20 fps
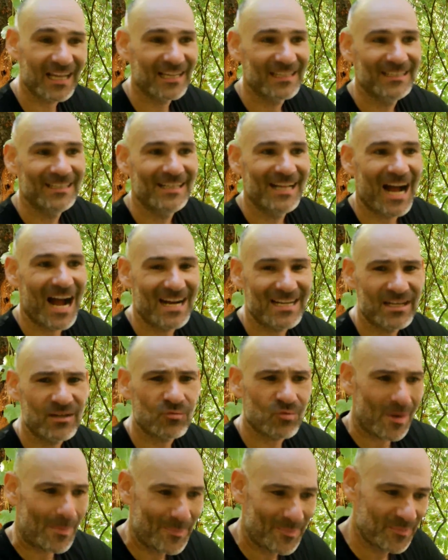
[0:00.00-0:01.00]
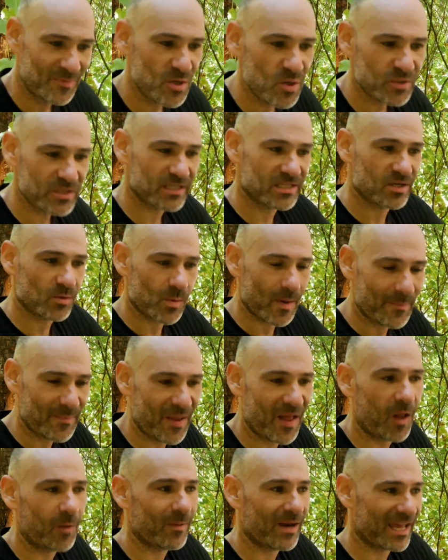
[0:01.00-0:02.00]
of, I didn't use it to
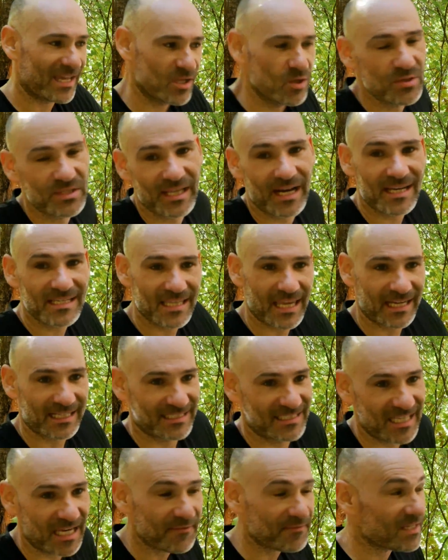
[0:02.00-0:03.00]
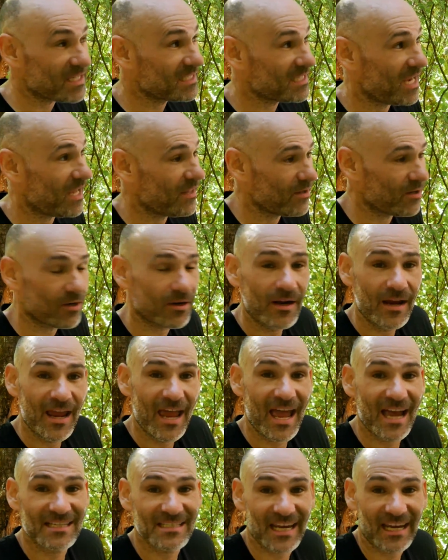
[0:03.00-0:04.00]
rappel, but I used it as like a safety tether
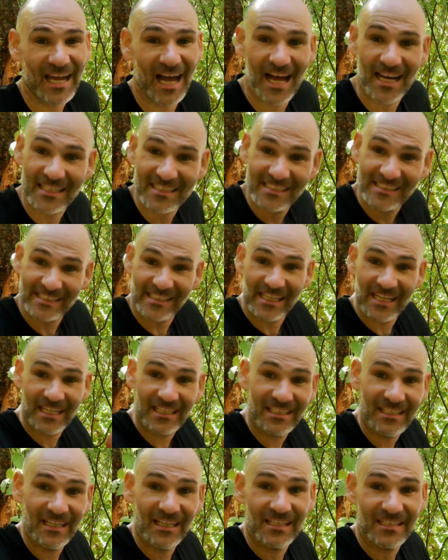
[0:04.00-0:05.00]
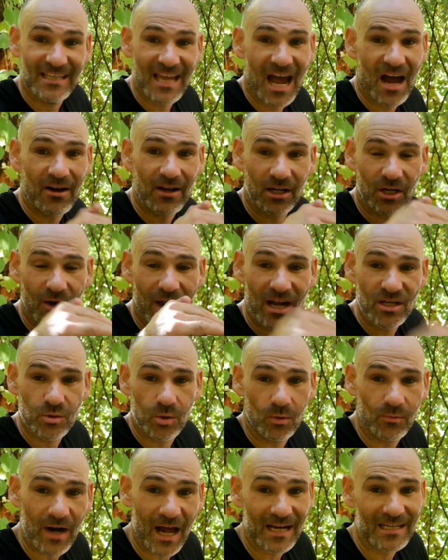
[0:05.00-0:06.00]
as I kind of slid down a
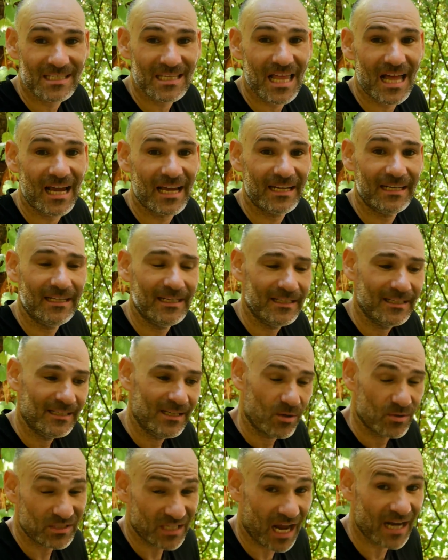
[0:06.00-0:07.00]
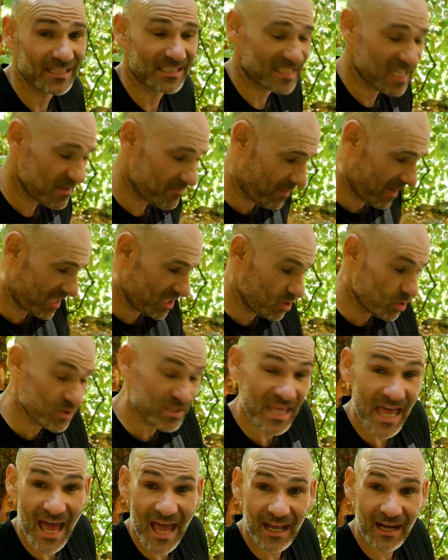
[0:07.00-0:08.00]
gradual rock slide. It was kind of steep, but I
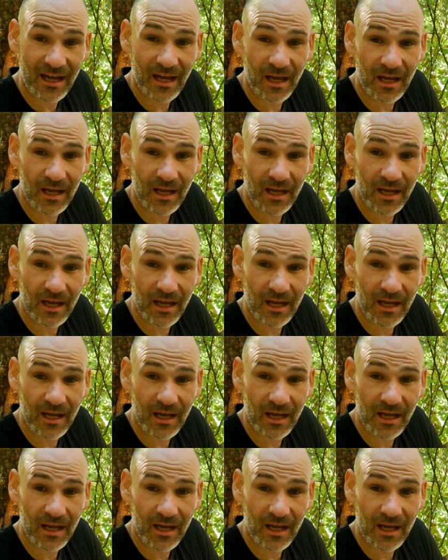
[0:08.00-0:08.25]
used that